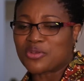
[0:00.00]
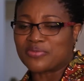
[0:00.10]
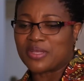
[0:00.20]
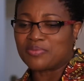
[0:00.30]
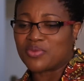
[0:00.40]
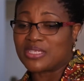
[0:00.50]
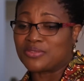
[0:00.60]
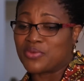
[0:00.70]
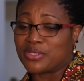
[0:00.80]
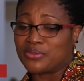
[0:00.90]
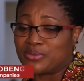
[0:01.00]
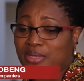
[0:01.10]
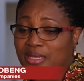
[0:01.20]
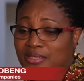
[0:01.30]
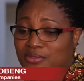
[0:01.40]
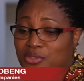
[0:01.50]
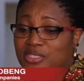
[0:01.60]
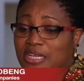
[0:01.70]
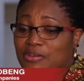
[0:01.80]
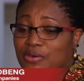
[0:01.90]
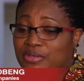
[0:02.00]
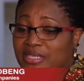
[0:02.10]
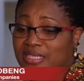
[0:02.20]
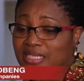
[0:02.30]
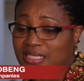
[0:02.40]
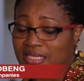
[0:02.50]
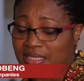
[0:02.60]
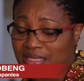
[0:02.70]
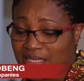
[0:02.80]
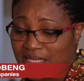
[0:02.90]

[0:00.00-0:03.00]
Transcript: of them, when during the orientation